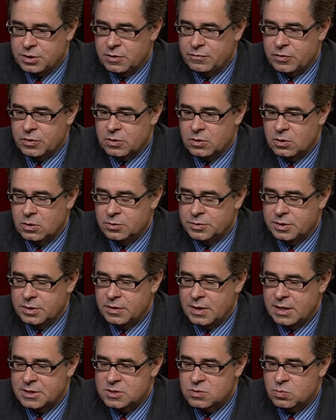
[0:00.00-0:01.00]
difficult,
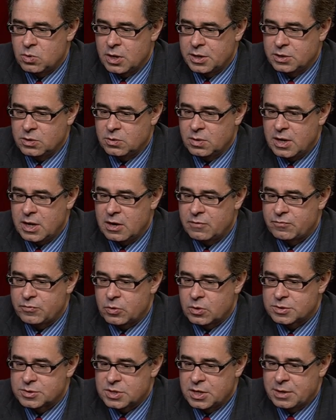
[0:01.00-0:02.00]
and that's why you have,
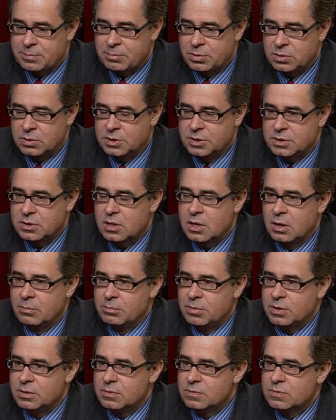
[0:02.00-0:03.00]
for example,
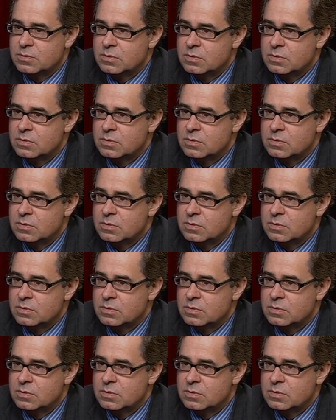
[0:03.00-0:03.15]
incumbent